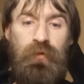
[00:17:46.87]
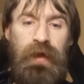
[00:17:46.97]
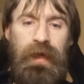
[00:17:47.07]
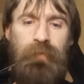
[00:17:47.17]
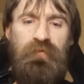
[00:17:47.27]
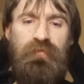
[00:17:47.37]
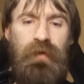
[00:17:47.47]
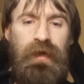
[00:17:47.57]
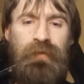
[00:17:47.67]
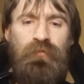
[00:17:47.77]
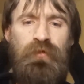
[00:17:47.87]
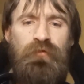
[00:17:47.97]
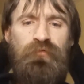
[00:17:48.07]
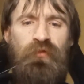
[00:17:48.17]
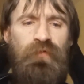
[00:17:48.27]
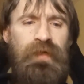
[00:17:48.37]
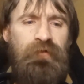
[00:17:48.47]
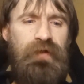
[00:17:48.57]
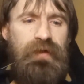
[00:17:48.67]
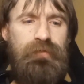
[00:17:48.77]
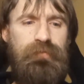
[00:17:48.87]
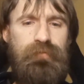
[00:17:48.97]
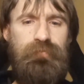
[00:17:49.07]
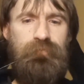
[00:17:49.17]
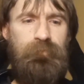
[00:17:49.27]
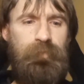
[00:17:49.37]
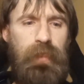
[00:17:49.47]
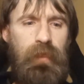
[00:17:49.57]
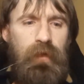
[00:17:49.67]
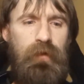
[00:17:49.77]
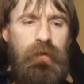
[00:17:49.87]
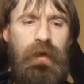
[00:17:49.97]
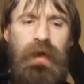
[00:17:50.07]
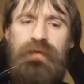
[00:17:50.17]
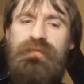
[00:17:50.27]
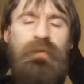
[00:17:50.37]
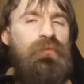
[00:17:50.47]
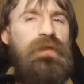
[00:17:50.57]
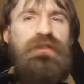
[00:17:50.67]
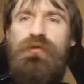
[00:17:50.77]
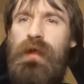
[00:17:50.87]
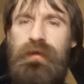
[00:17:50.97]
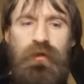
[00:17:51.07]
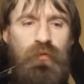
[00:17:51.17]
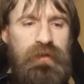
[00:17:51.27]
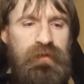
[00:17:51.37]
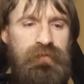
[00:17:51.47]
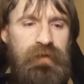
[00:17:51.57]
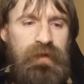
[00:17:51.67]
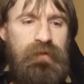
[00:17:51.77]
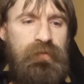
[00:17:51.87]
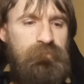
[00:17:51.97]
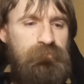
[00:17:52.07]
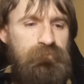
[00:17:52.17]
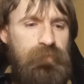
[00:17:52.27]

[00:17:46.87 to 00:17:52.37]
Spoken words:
Perhaps I am a little delirious. I simply do not know what to think."